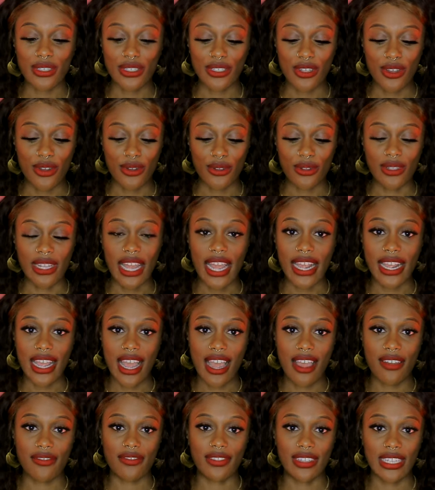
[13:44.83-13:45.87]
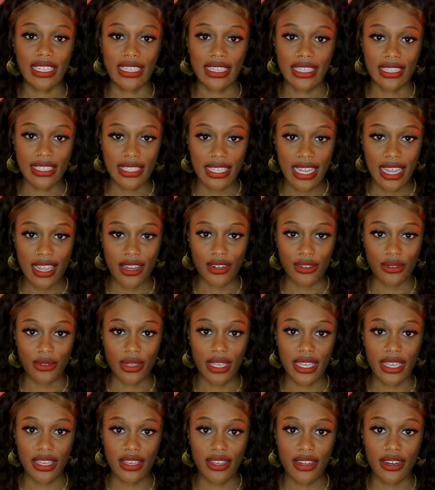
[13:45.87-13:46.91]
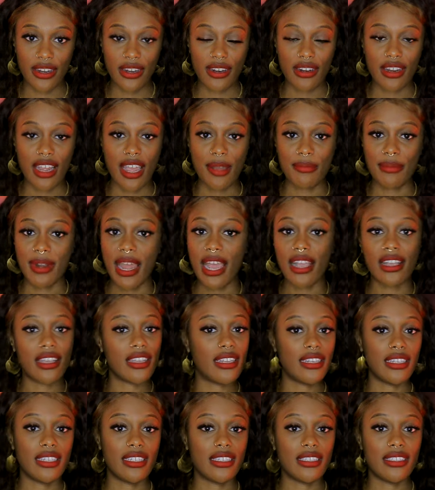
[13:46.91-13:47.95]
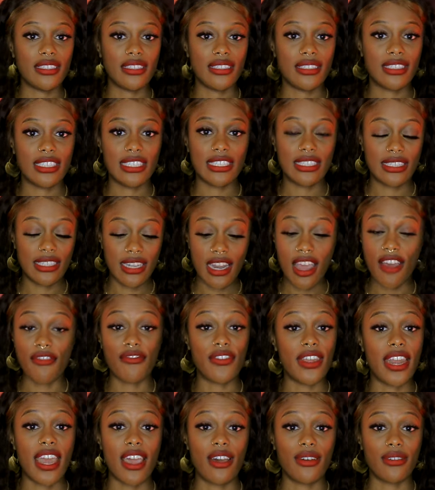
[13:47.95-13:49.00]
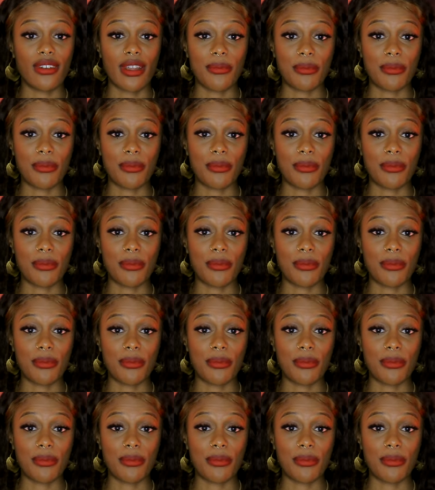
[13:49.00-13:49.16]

So like I've lit this candle here, I'm not gonna snuff it out.